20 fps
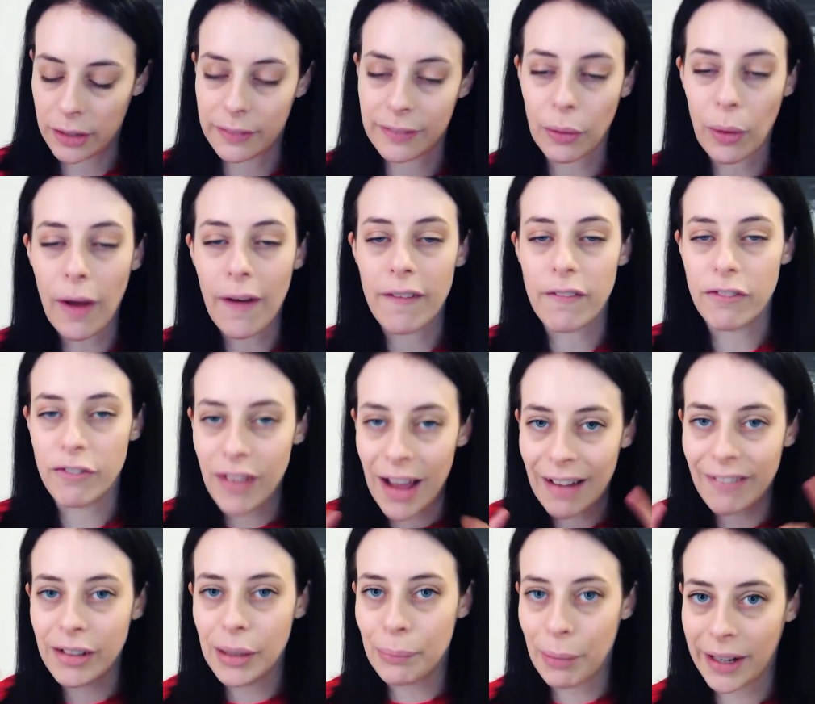So a
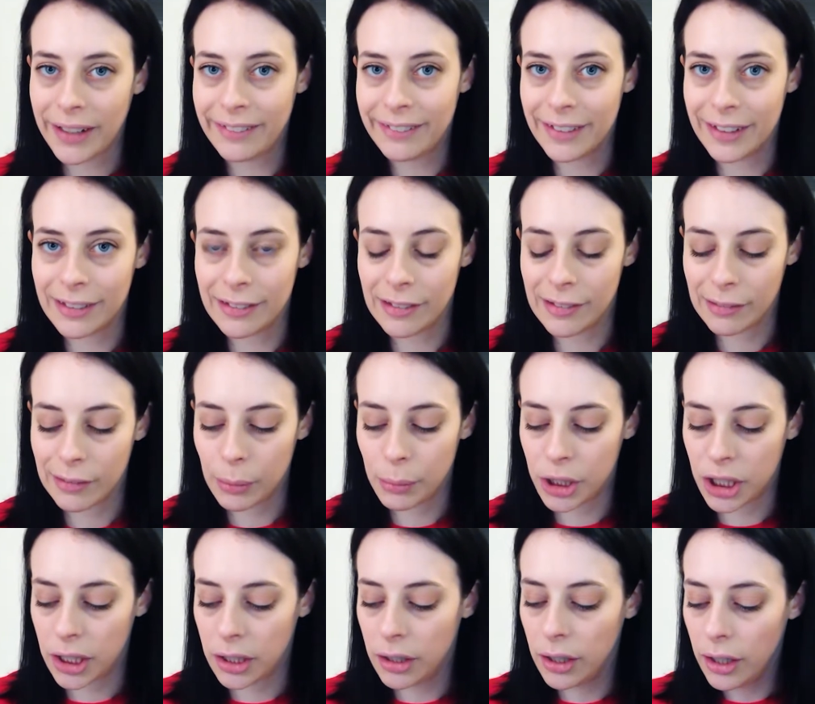very basic
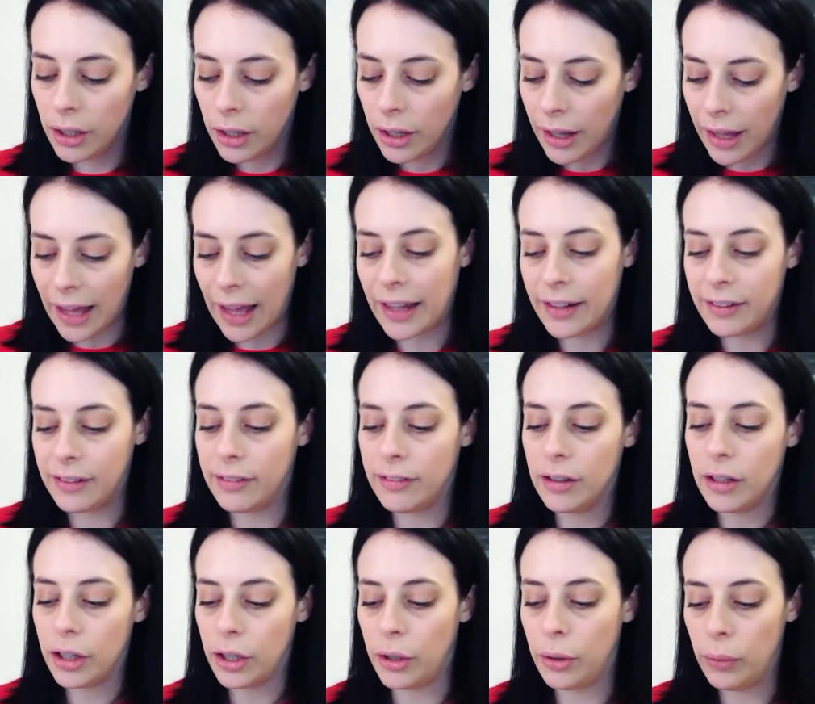description and
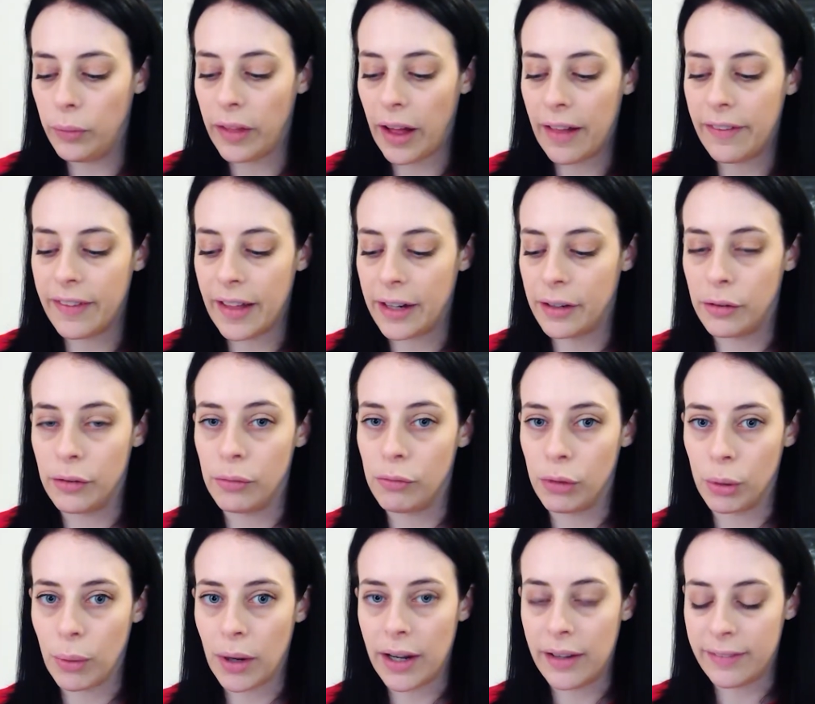who that then
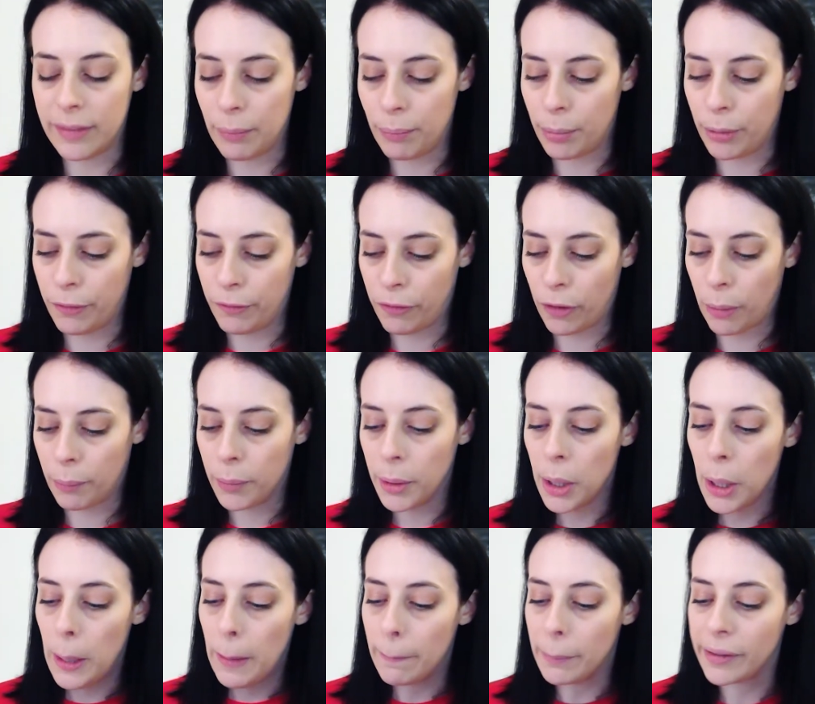requires input from,
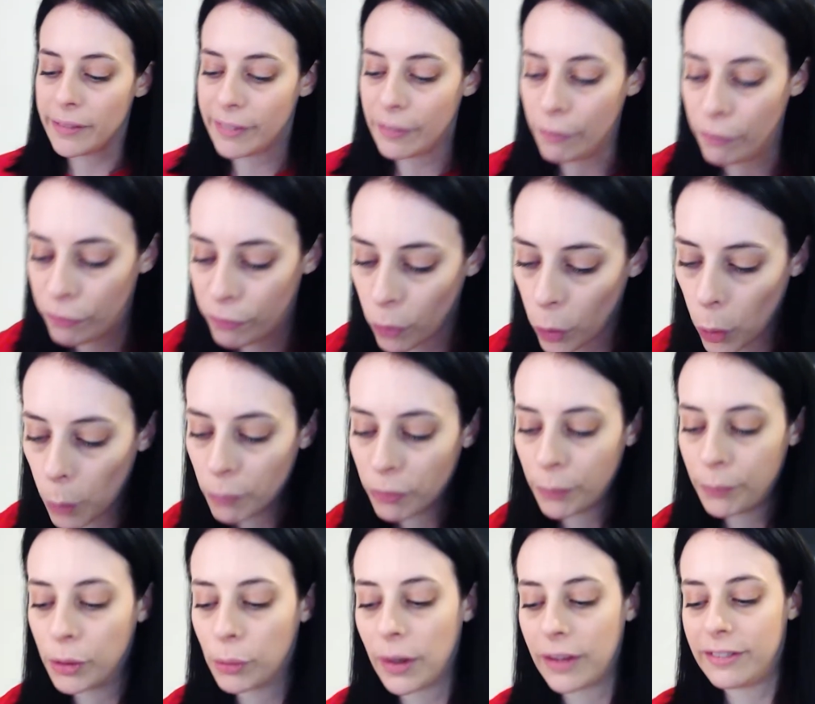but it's informed from
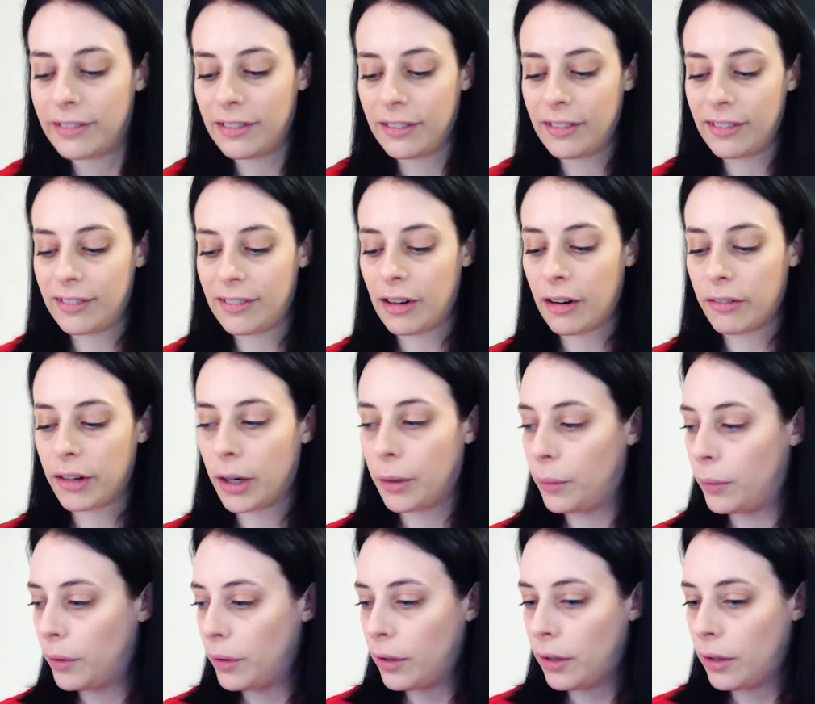the question and scenario.